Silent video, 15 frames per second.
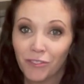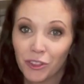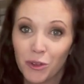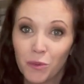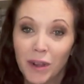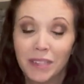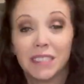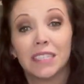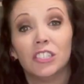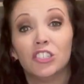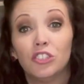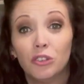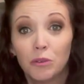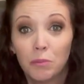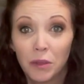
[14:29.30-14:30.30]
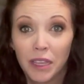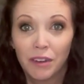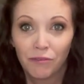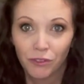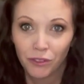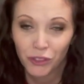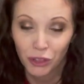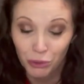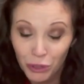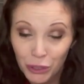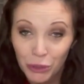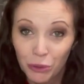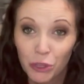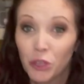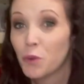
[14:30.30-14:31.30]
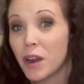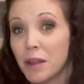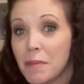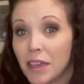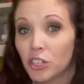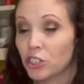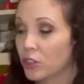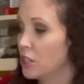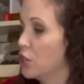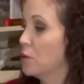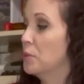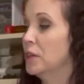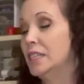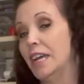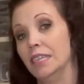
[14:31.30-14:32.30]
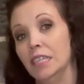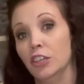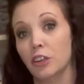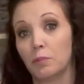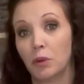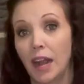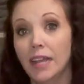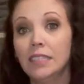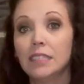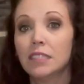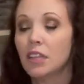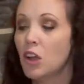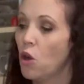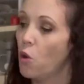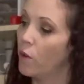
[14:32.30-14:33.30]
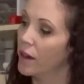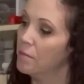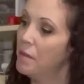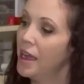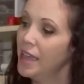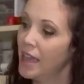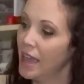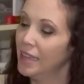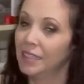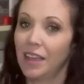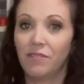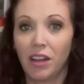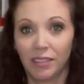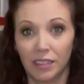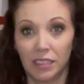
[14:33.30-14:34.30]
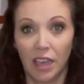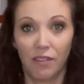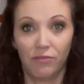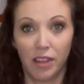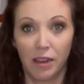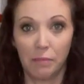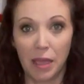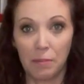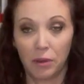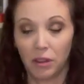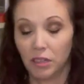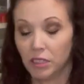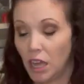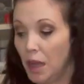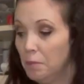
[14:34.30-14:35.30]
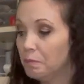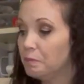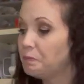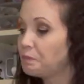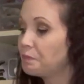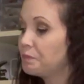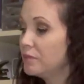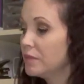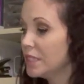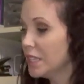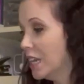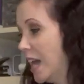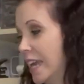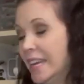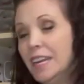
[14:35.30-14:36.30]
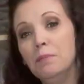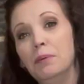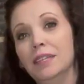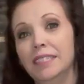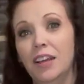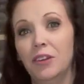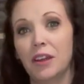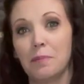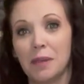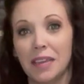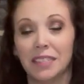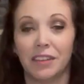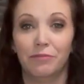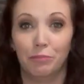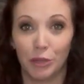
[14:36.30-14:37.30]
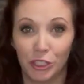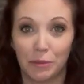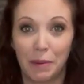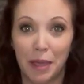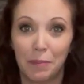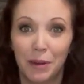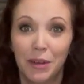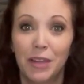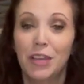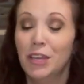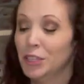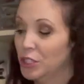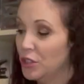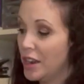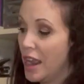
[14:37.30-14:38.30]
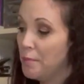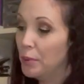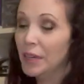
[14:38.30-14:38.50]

for the ones that do bleed through, you want to make sure that you're protecting your press. Or in my case, I've got the Teflon paper on top. I need to put down a piece of butcher paper so that I'm